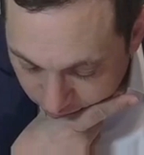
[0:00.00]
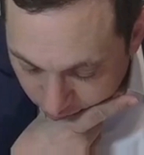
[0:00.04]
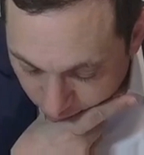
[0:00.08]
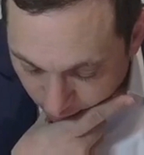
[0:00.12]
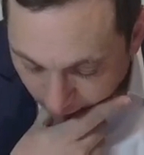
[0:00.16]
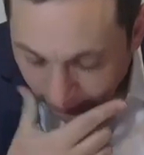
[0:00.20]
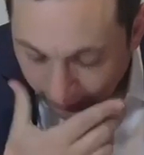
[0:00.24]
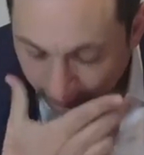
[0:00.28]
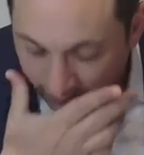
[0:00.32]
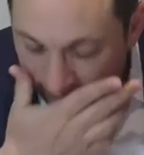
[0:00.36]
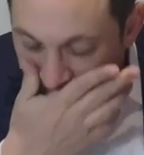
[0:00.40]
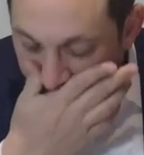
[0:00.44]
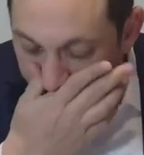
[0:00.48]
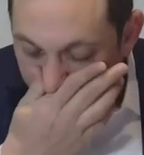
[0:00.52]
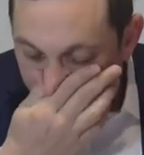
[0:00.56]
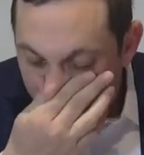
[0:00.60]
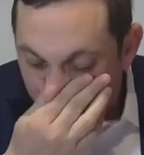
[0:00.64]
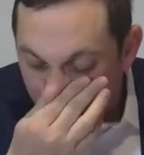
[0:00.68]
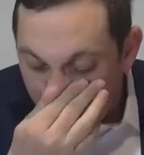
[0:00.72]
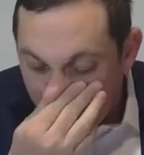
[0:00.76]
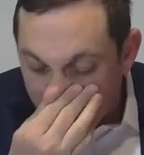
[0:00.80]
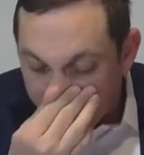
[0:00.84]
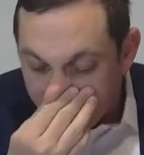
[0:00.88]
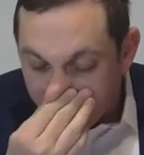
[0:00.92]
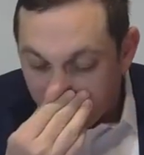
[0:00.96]
right.
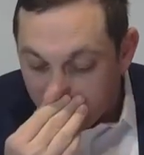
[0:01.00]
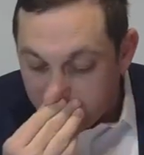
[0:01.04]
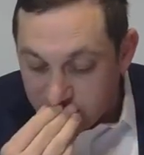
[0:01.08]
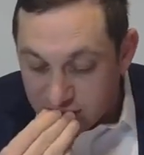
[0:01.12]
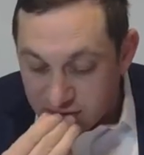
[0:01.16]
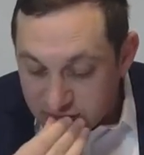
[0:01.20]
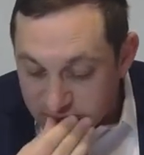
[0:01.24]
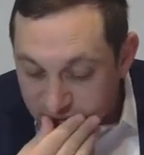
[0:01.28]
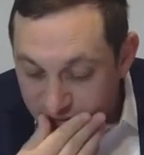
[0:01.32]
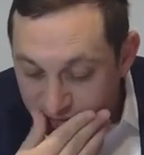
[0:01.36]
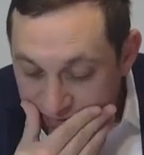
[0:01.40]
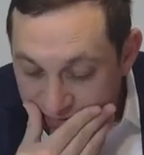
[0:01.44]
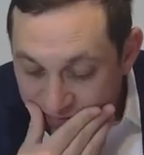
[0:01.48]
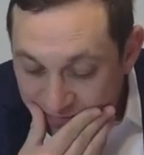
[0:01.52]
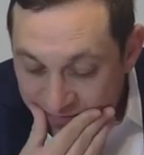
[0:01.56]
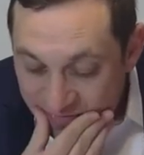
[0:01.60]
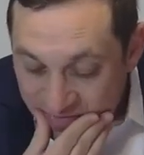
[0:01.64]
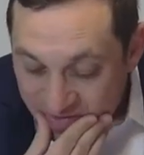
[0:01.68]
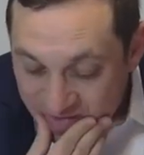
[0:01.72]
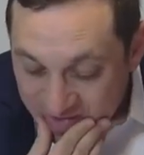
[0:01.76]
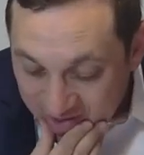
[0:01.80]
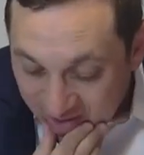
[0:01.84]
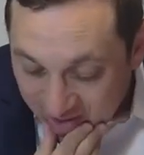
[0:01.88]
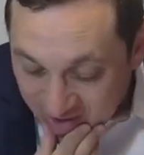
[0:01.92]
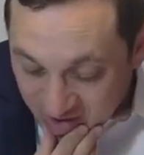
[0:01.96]
this
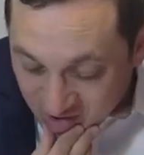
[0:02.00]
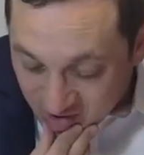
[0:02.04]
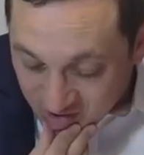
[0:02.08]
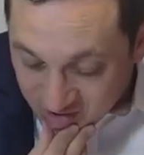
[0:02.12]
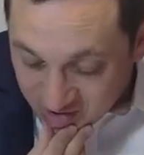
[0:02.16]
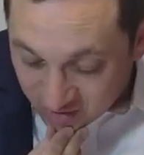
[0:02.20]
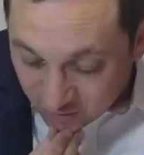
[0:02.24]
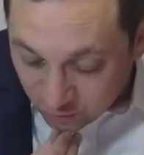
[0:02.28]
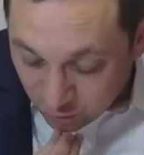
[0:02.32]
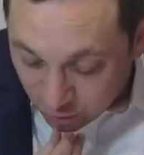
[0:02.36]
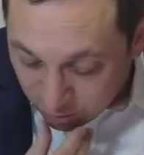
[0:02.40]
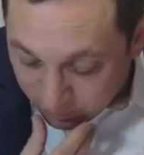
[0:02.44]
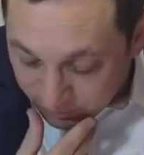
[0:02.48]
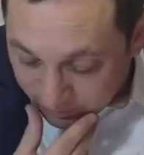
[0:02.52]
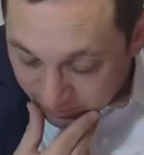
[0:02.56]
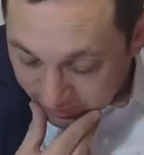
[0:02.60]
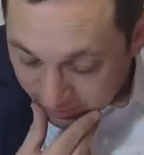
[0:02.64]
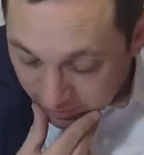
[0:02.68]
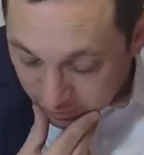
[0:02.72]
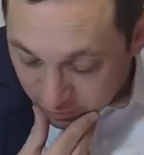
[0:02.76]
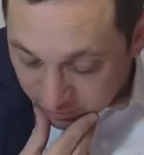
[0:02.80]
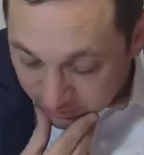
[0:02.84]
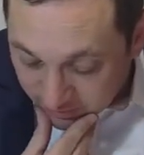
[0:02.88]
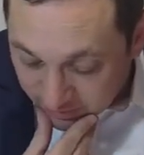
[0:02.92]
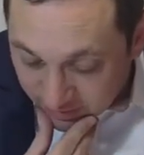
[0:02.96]
sends us a little bit
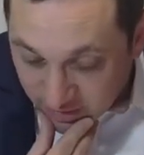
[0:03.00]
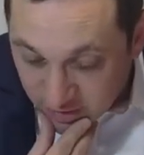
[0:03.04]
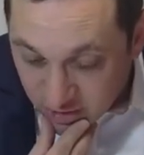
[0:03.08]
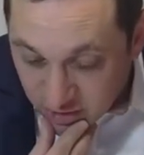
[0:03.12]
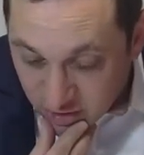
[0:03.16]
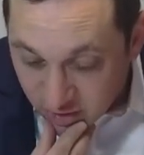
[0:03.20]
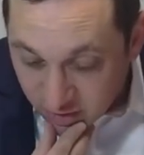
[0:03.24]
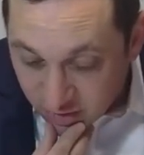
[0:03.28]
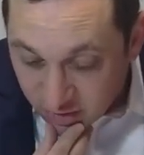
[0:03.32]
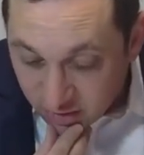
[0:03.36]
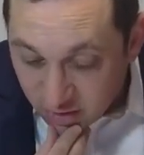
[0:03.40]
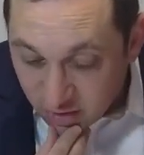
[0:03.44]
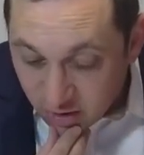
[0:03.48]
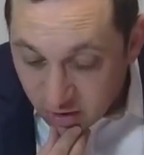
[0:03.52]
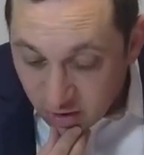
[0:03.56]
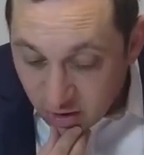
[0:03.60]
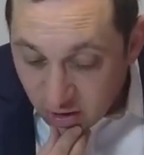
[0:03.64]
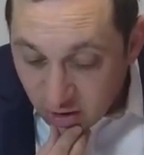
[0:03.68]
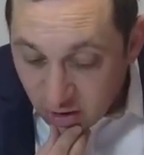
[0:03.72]
into the Indian